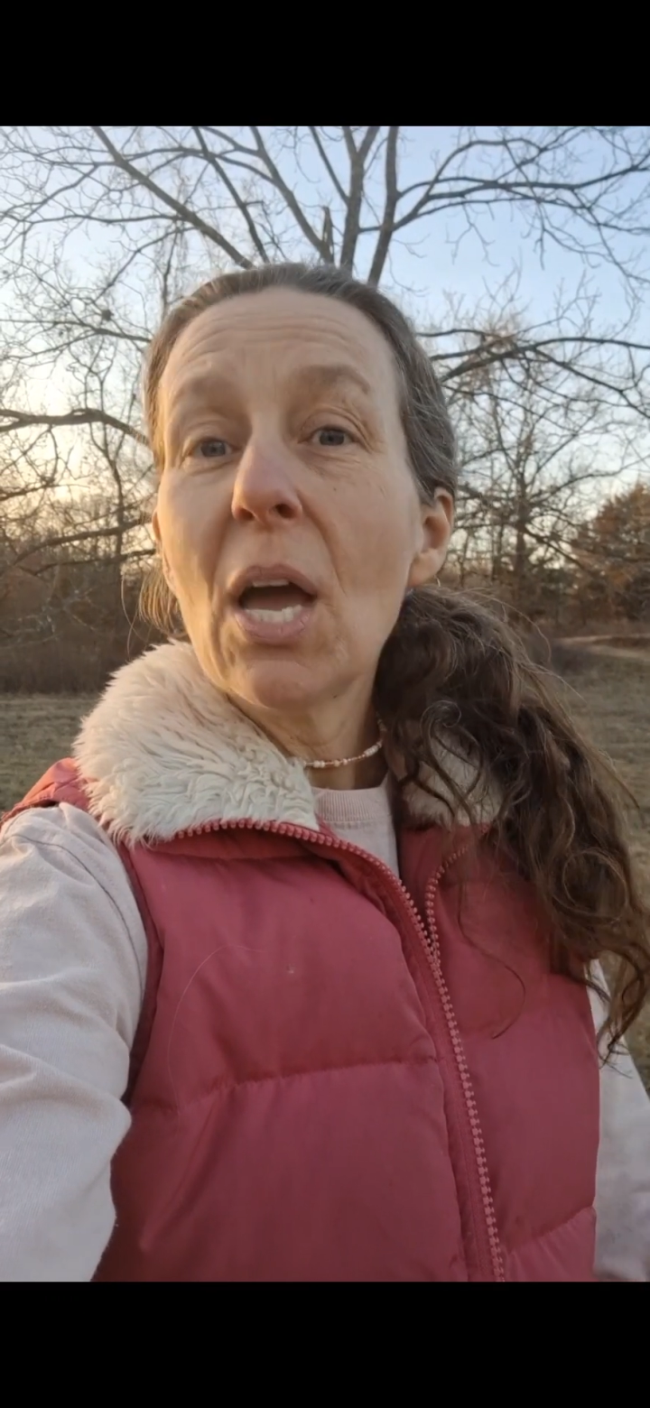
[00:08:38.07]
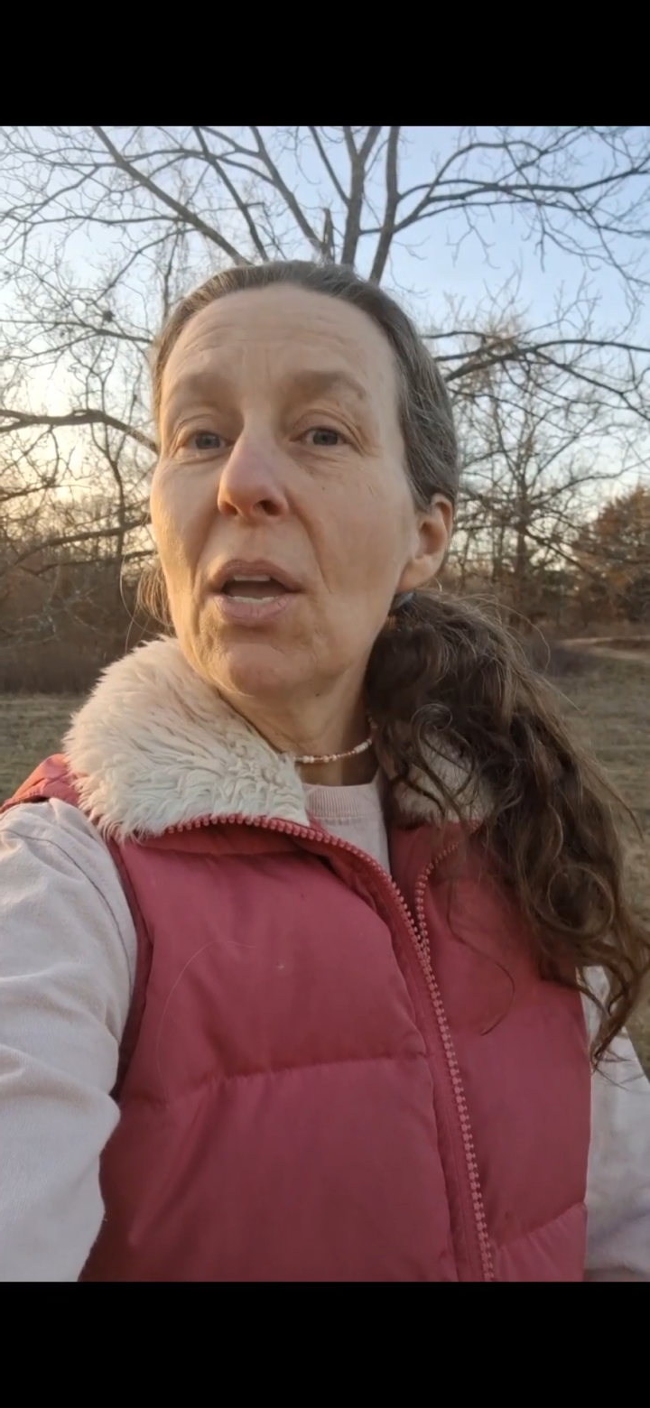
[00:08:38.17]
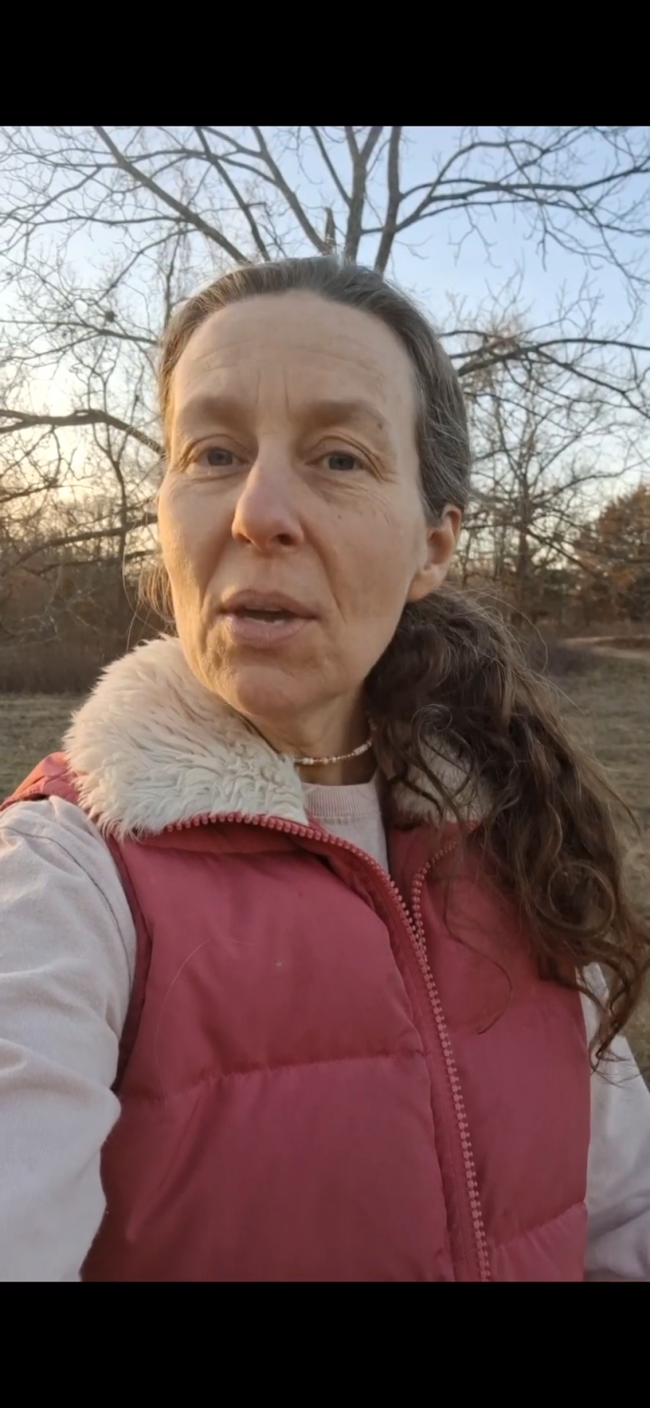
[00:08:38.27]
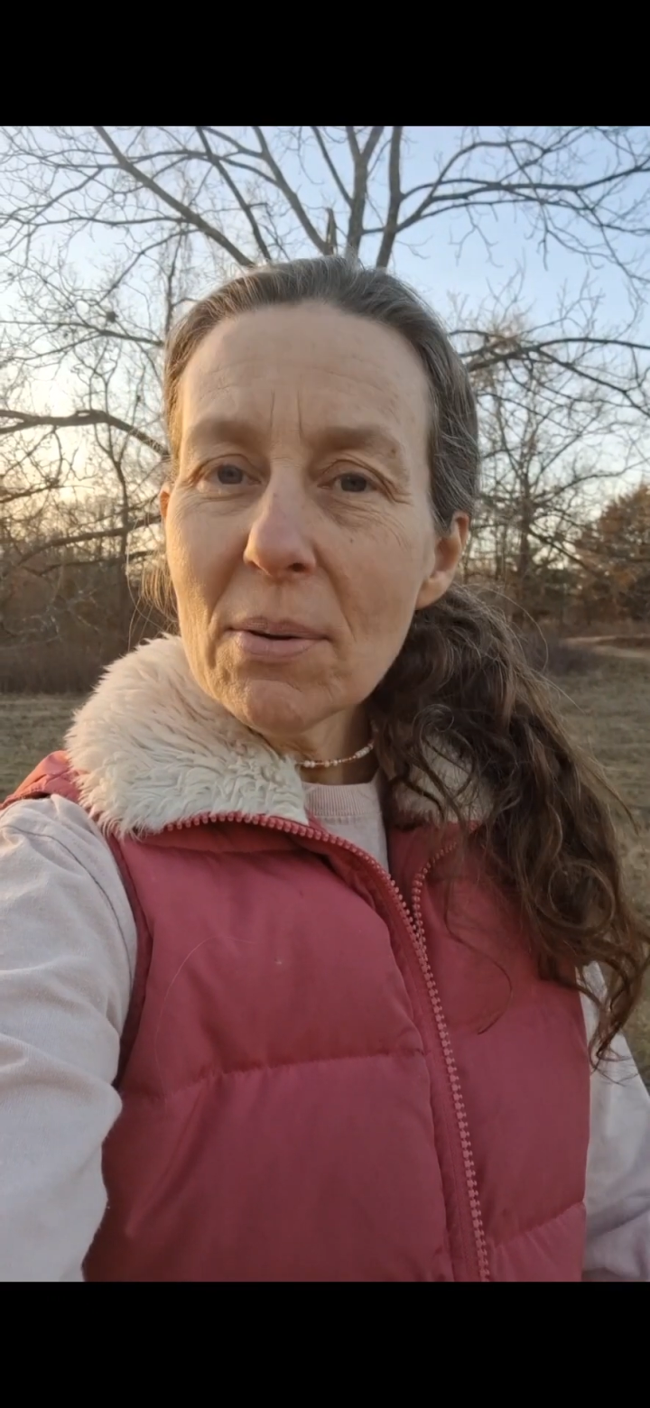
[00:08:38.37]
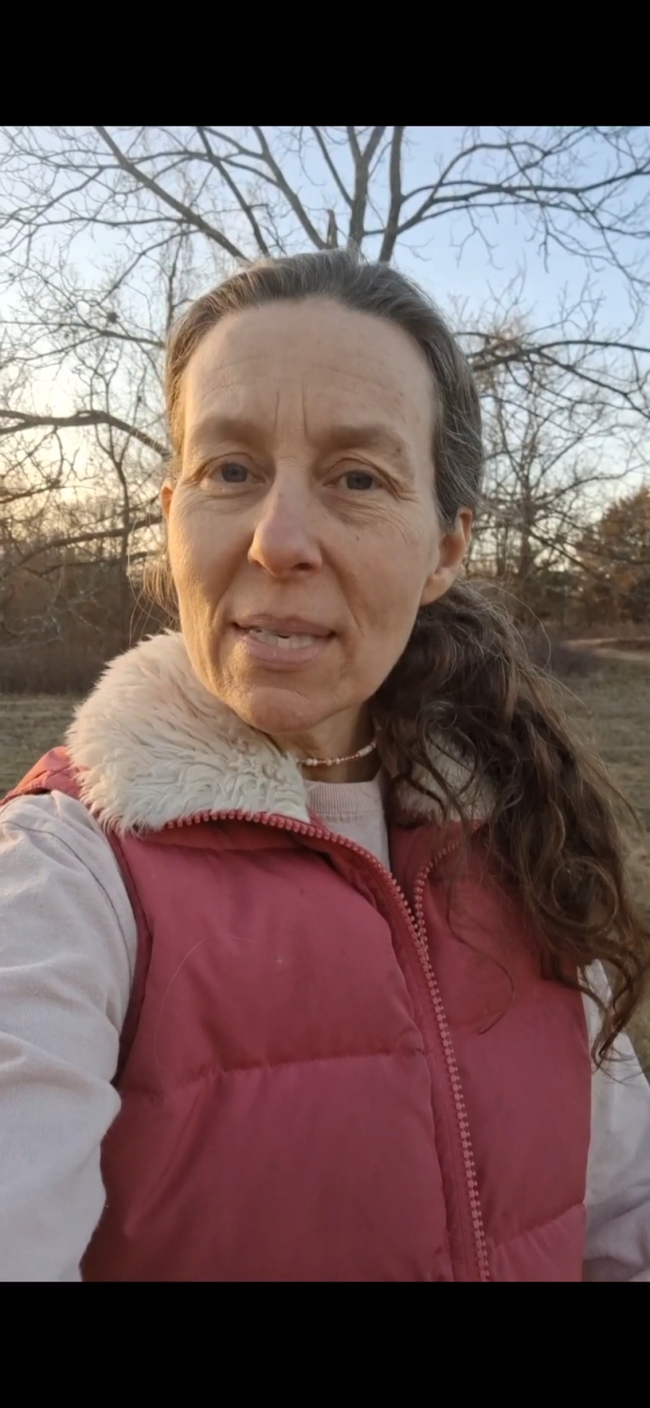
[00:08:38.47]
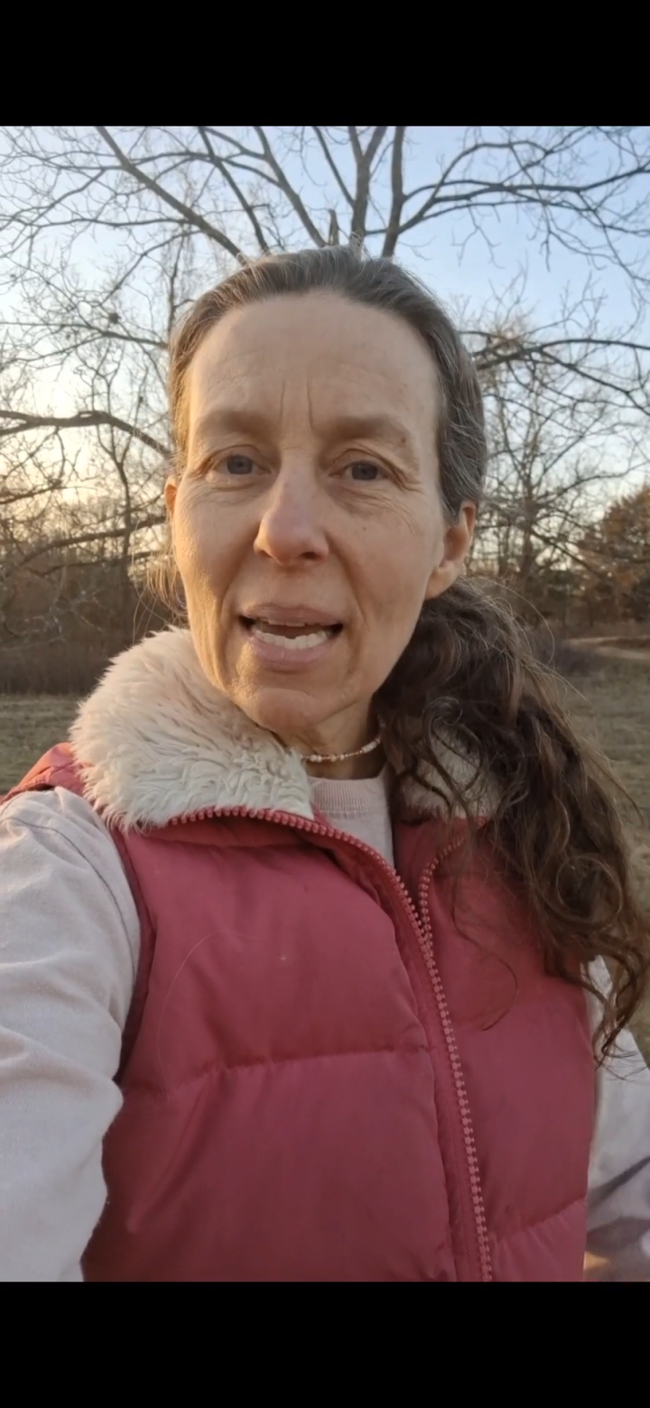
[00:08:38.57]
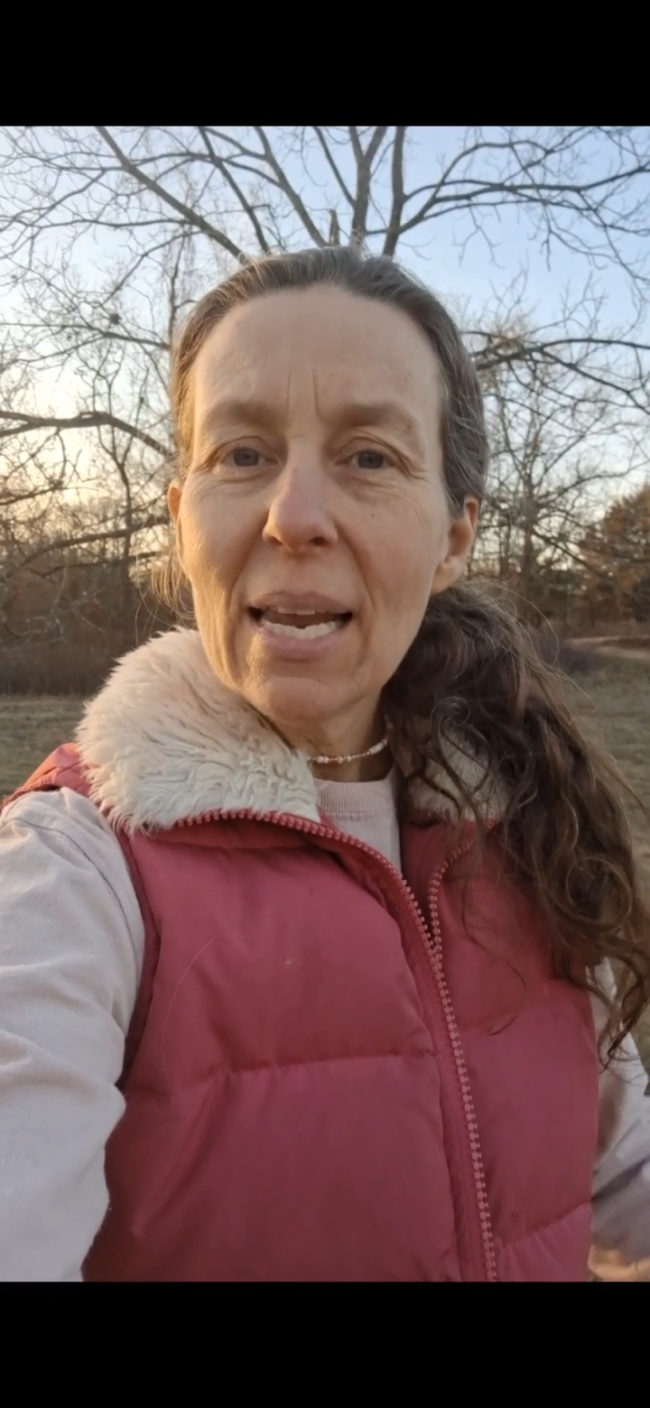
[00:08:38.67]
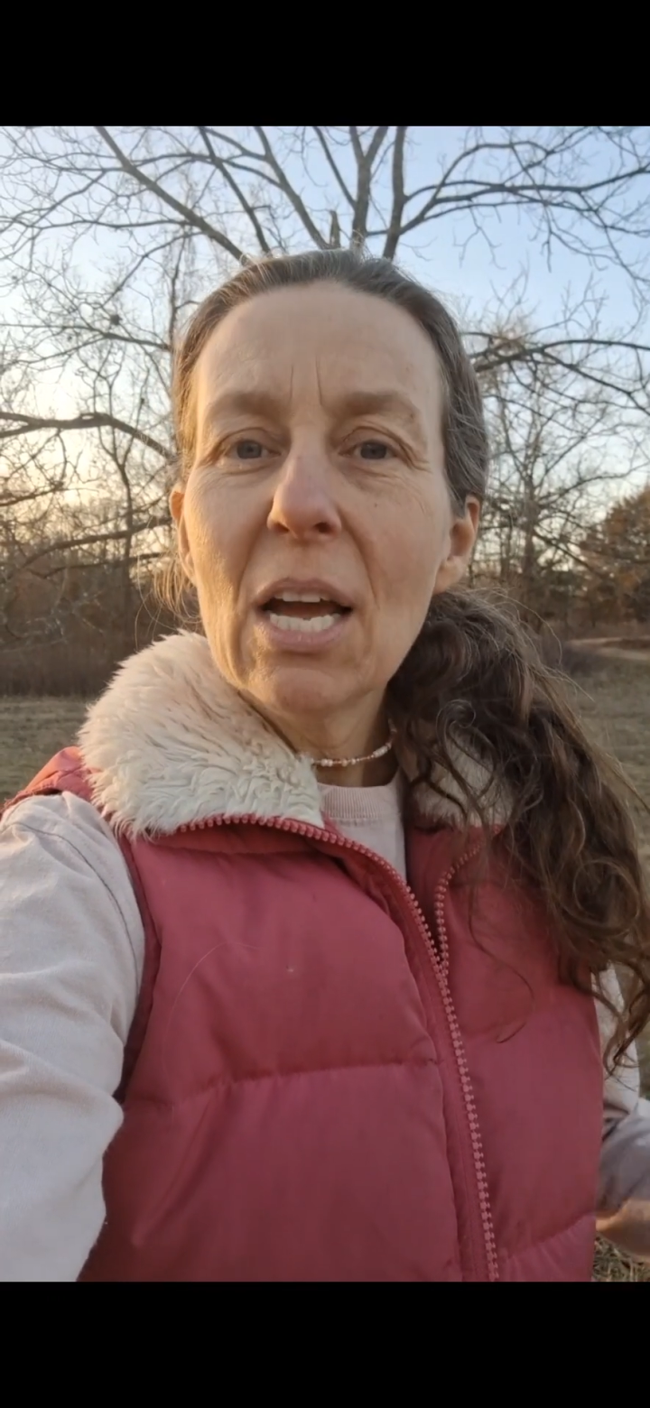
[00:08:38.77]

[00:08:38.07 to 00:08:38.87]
it,